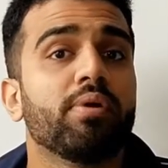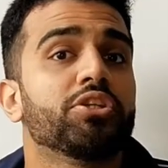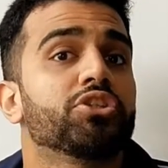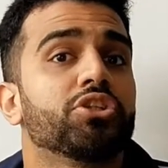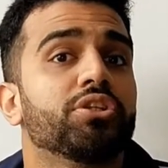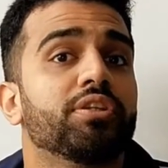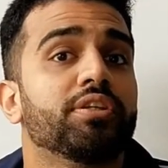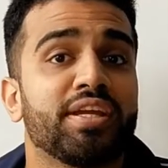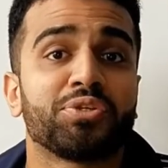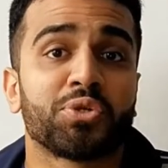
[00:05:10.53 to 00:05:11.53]
mention the
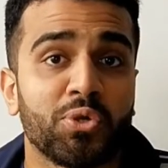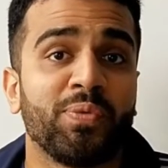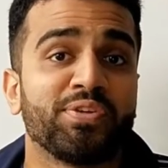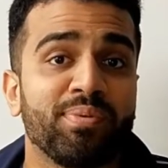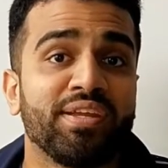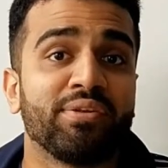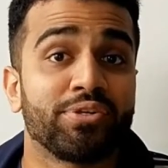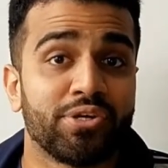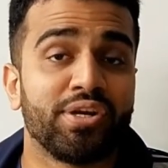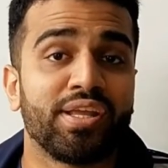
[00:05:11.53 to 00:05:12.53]
date you're going to be
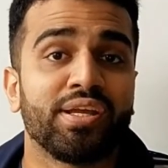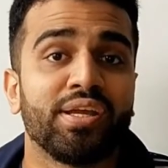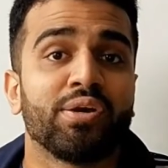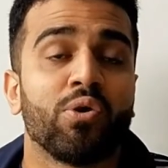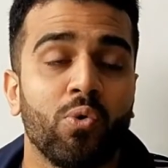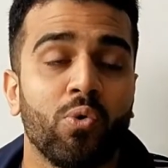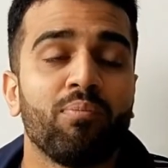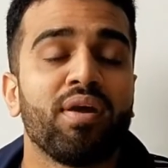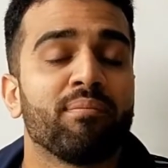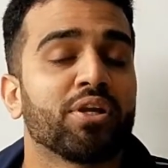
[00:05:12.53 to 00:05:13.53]
returning
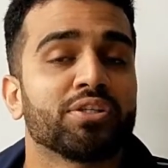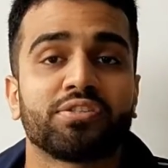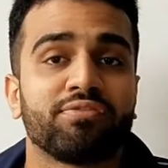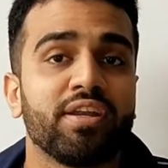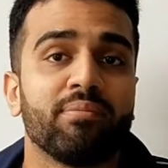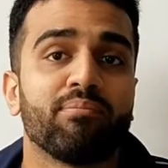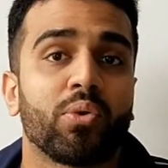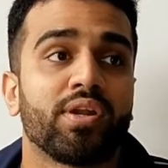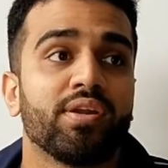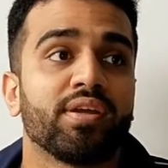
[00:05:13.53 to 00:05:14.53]
home, because it's very
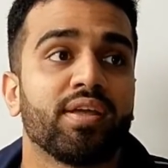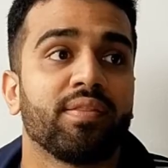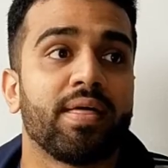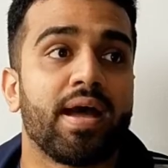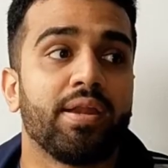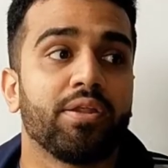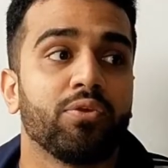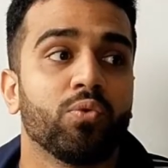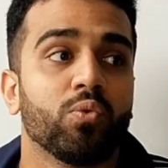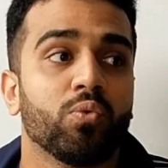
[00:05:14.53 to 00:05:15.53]
important that
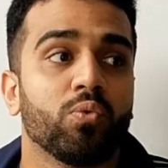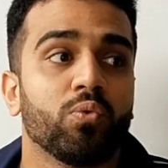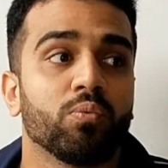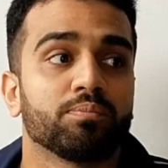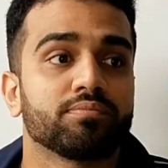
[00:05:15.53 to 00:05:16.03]
you